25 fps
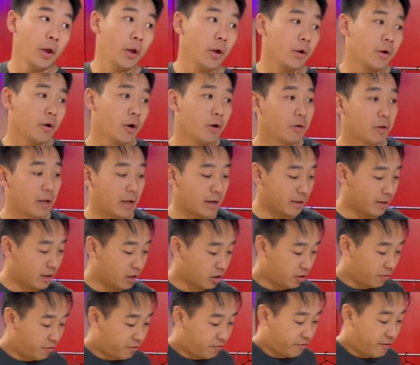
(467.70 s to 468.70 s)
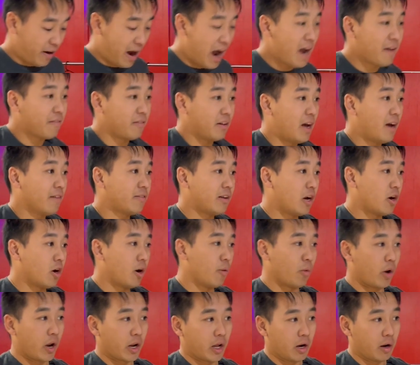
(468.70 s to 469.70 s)
Go like another 5 left. I know I'm
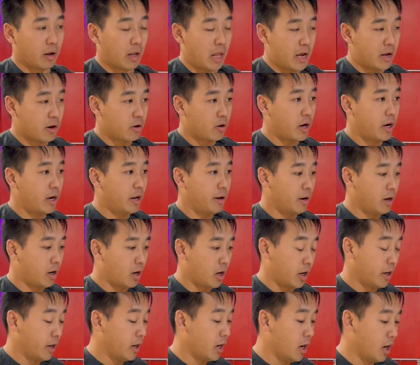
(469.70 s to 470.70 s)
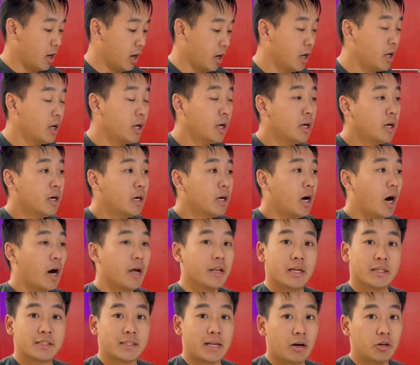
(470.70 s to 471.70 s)
running out of lane already on
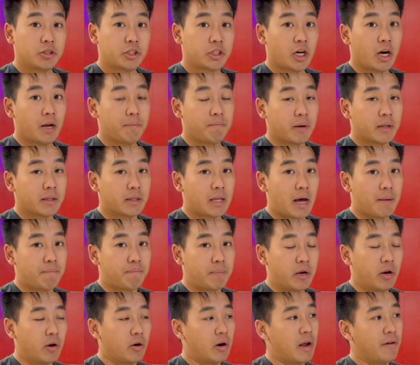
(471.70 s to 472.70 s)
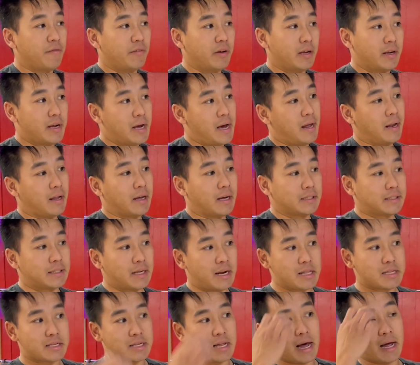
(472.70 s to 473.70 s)
this house shot, but that Pure Envy, yeah, like I said,
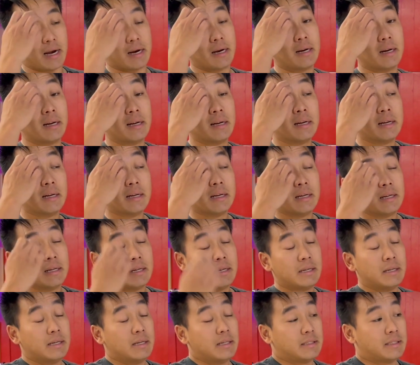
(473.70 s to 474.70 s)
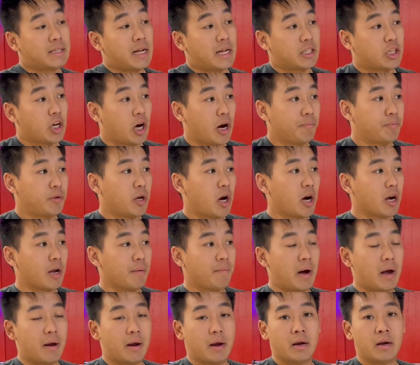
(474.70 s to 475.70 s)
it's that top dog in
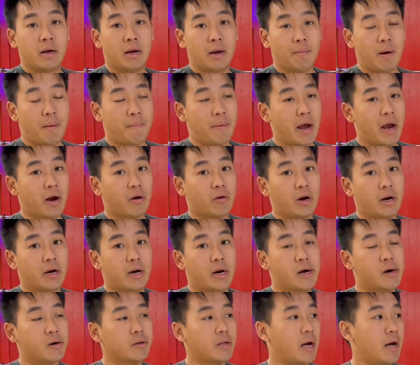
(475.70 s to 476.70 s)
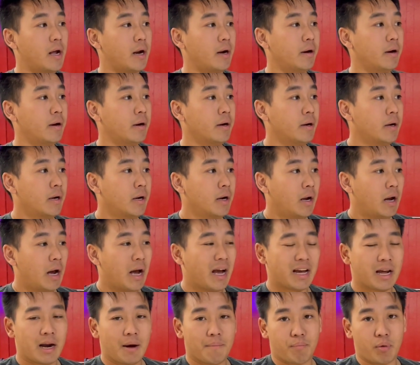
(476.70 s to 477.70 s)
my bag right now that I
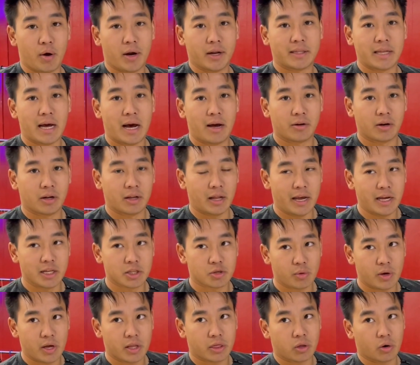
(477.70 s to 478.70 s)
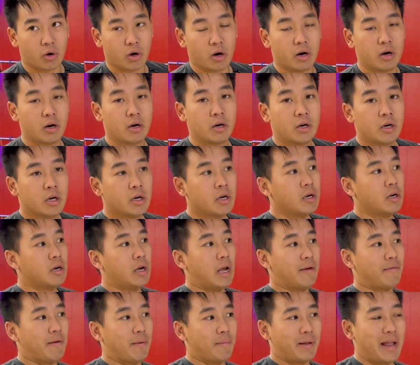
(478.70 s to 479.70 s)
kind of break down the lanes with, or
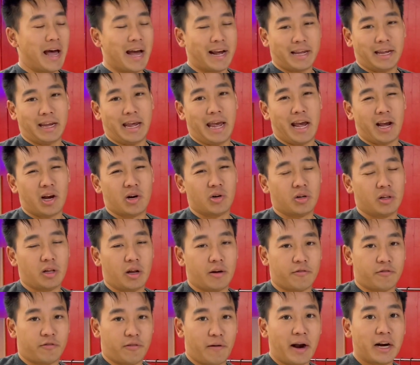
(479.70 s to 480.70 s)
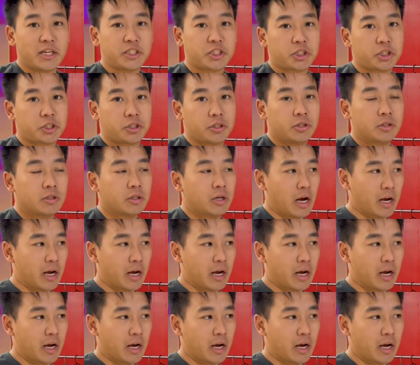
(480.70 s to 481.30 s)
if I'm lacking angle on fresh, I